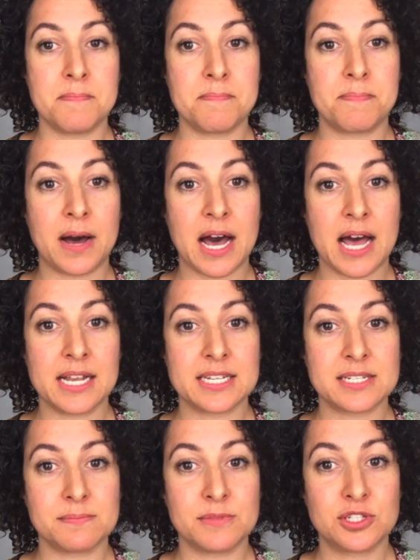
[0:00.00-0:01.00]

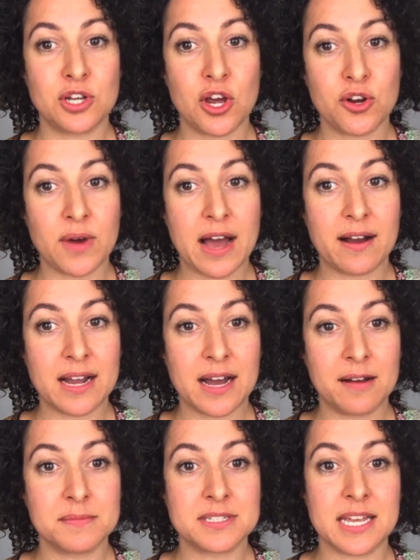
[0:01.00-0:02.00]
but maternal
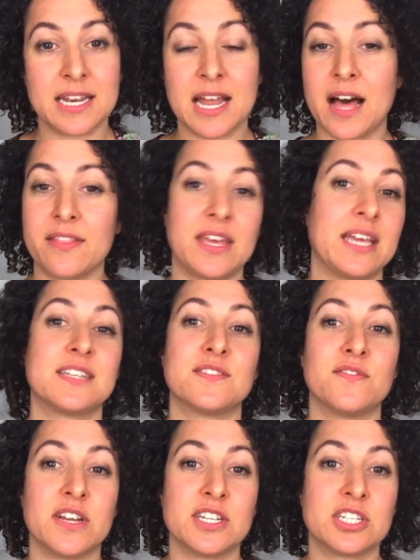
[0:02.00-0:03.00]
outcomes and other
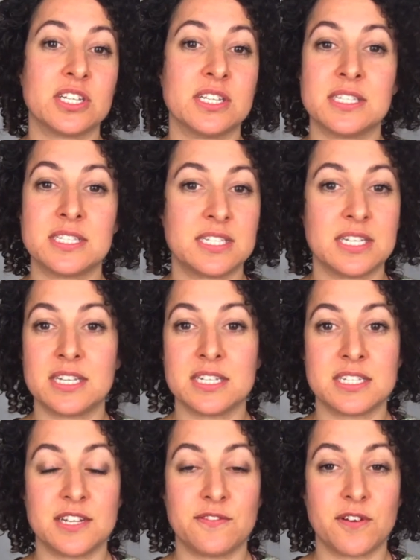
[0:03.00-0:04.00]
interventions
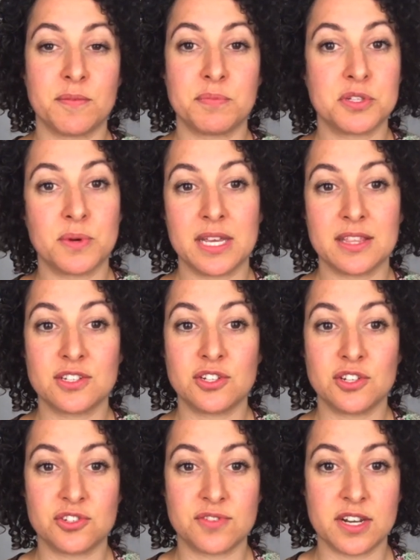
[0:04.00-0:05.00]
didn't differ between the
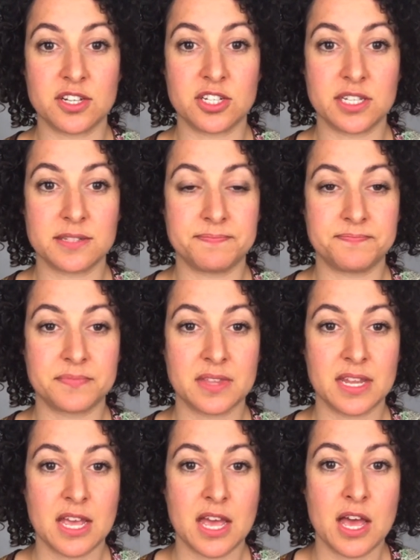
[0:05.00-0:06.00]
two strategies.
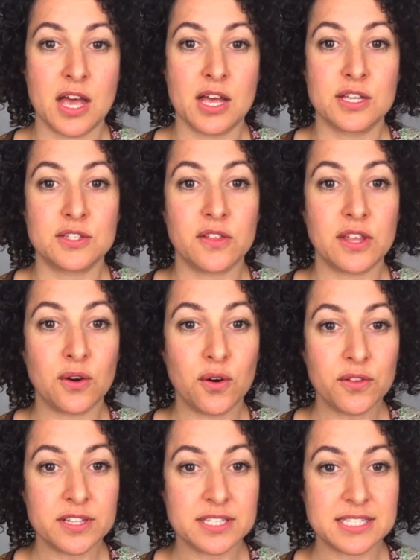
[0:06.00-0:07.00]
So, the
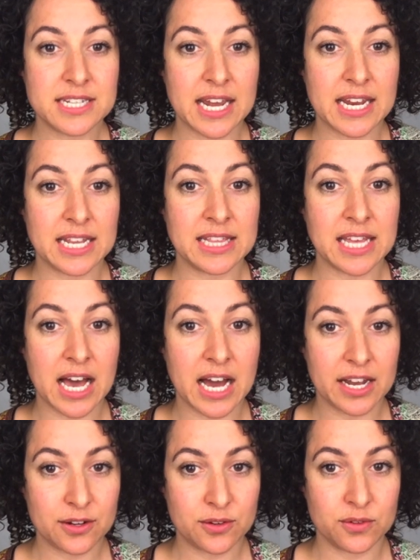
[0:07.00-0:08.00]
authors state in the
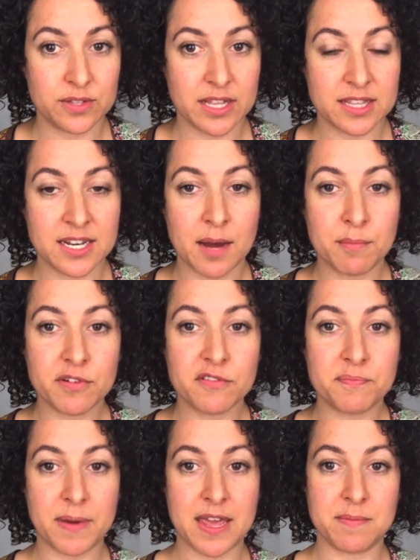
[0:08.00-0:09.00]
article that the number
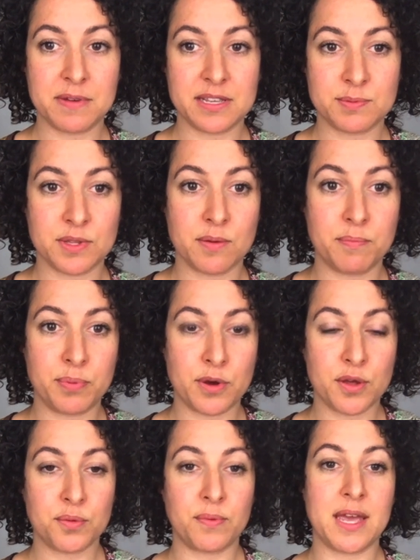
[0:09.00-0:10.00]
of babies with a
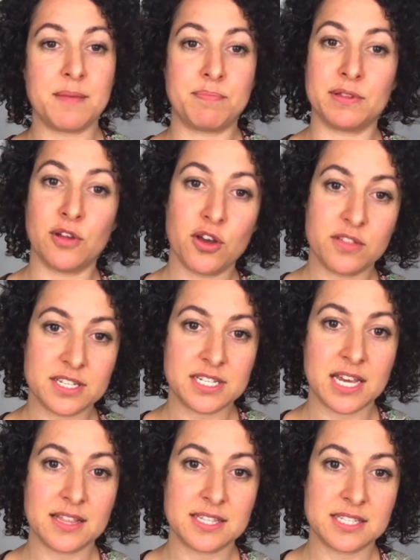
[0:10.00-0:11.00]
birth weight below the
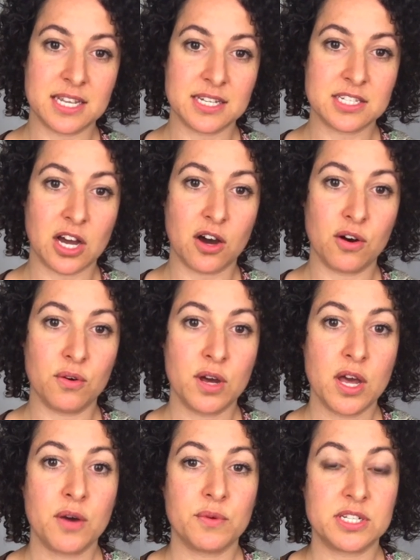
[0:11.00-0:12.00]
10th centile,
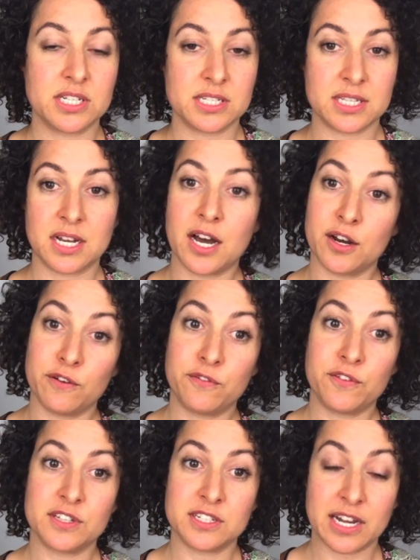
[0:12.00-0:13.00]
which is the cutoff
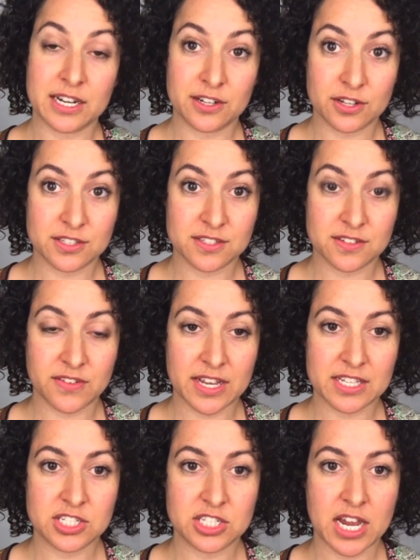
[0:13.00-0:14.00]
for the diagnosis of
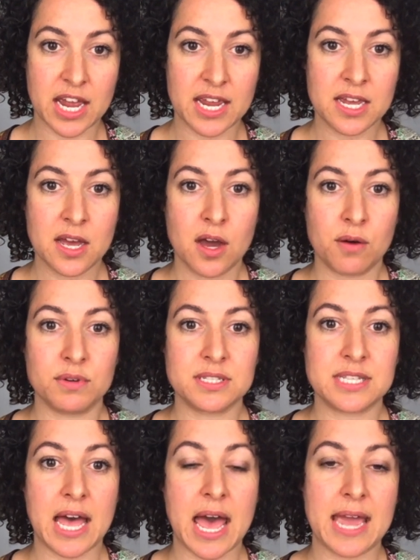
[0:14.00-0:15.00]
SGA,
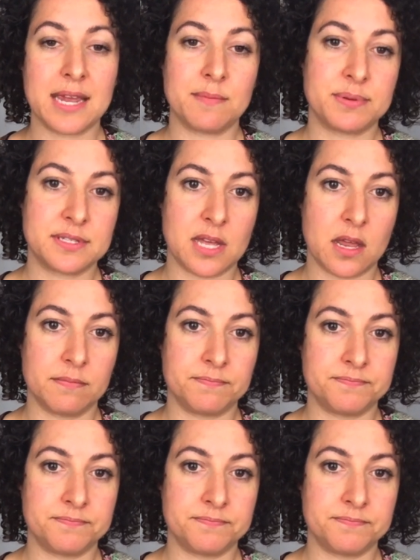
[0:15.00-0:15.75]
was 8%.